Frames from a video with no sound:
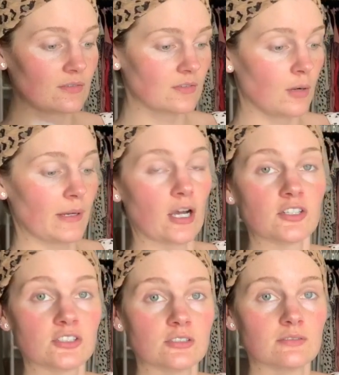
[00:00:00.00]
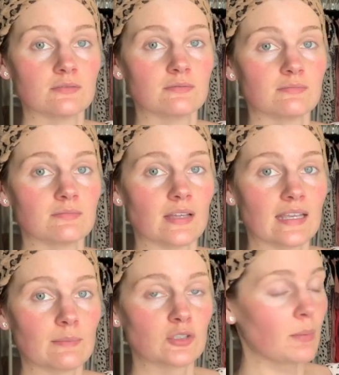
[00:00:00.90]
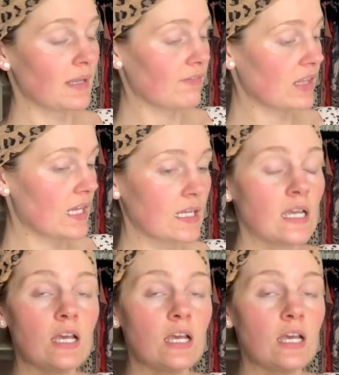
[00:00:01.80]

Oh my gosh, I keep dropping everything.